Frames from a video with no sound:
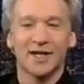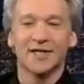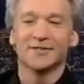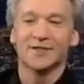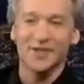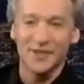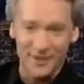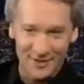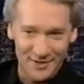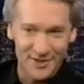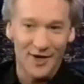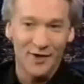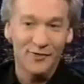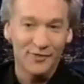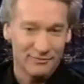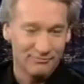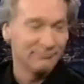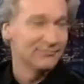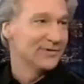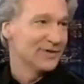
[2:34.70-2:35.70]
It's like, you know,
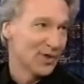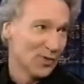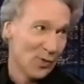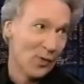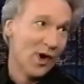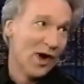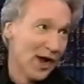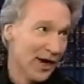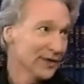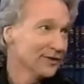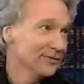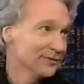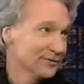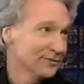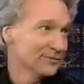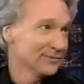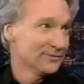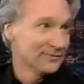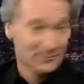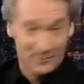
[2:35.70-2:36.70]
you want
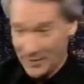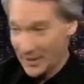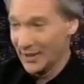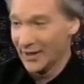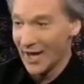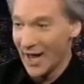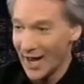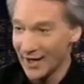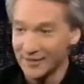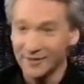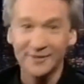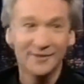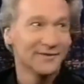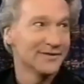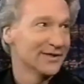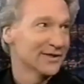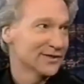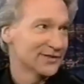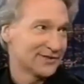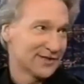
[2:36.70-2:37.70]
Bin Laden,
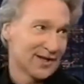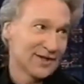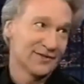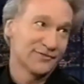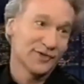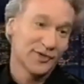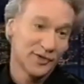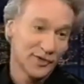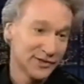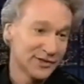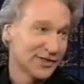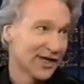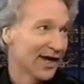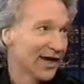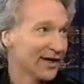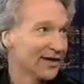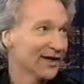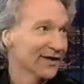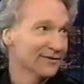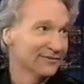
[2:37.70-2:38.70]
you'll settle for
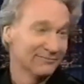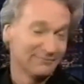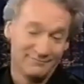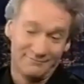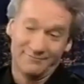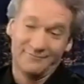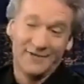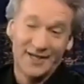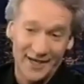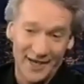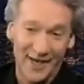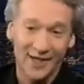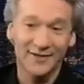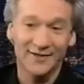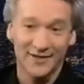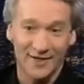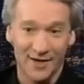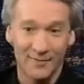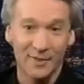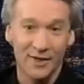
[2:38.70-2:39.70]
Hussein, and you
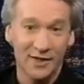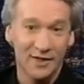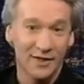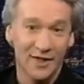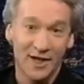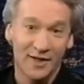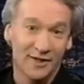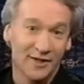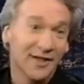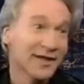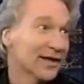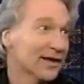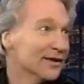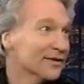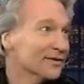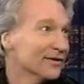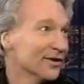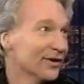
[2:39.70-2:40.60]
get Chemical Ali.